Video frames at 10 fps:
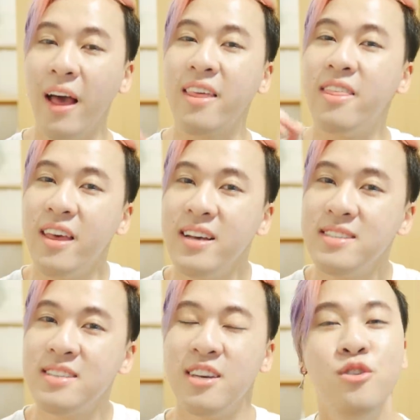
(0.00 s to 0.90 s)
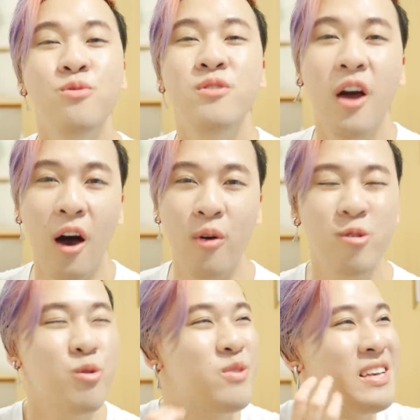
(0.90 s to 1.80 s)
like this, you know,
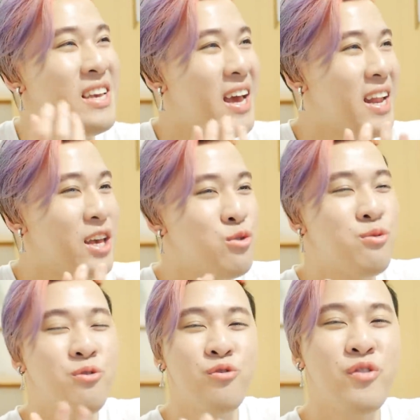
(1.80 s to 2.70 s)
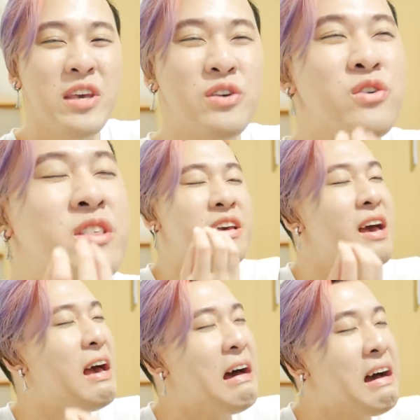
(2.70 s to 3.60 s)
you get it, you feel the
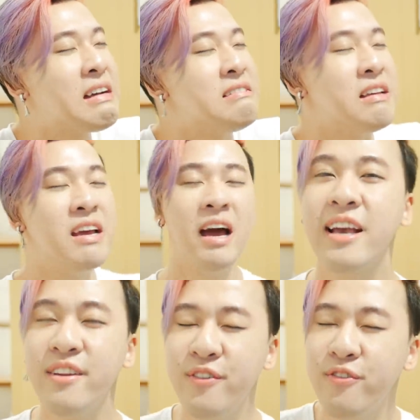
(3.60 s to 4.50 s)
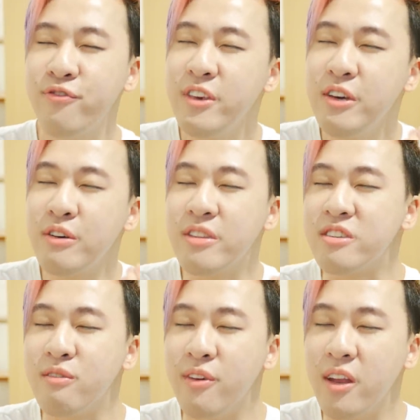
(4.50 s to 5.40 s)
agony. I can feel
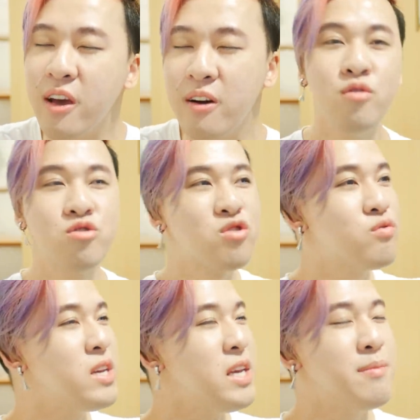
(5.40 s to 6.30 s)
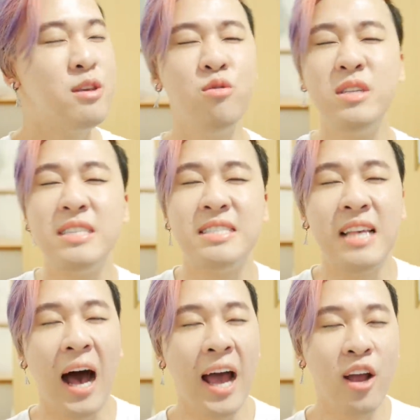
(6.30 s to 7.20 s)
this video. You dream, you
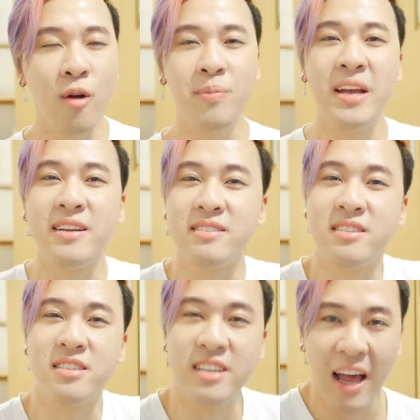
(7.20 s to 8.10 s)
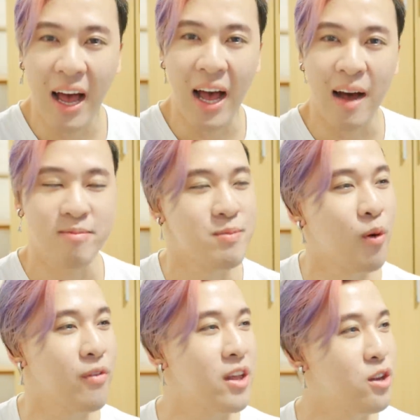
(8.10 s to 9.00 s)
desire being stabbed
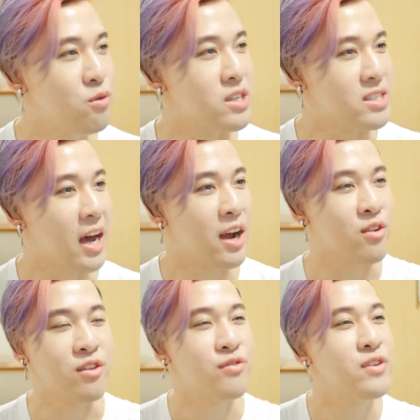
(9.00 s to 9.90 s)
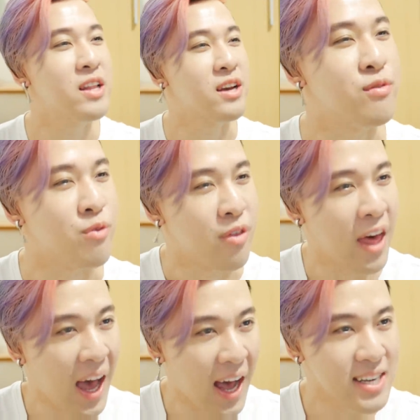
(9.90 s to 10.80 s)
more than you desire the feeling of
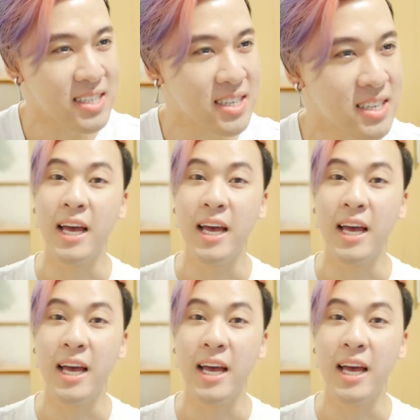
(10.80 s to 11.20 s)
that.